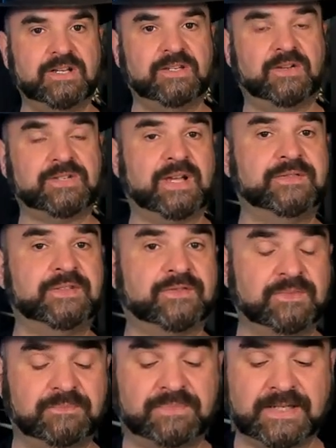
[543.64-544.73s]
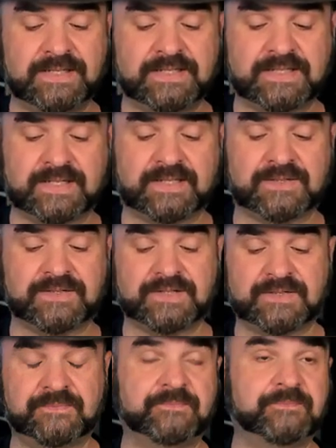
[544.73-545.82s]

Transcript: You also have different blade styles.